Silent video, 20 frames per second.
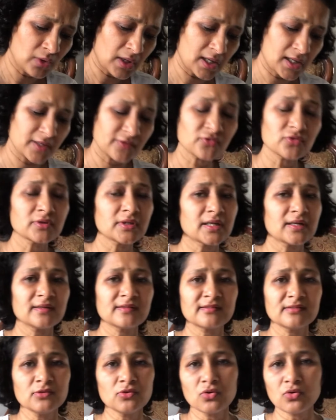are. So there
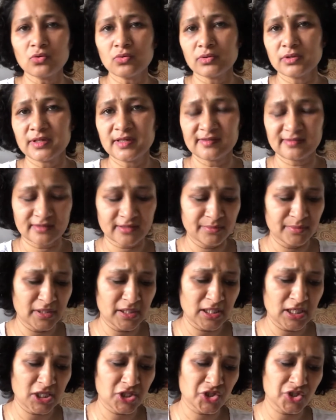is no
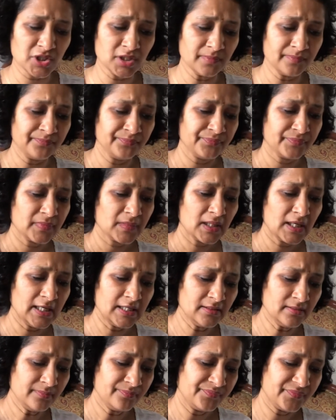discrimination
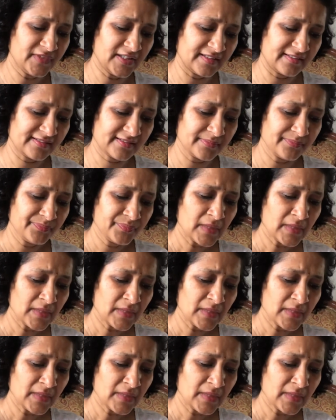in this.